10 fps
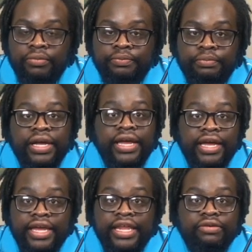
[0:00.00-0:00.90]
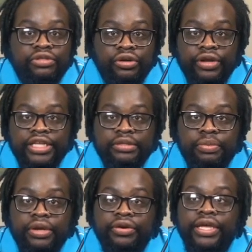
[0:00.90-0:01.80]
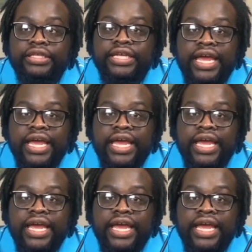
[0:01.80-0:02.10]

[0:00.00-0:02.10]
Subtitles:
But again, it was a great experience. I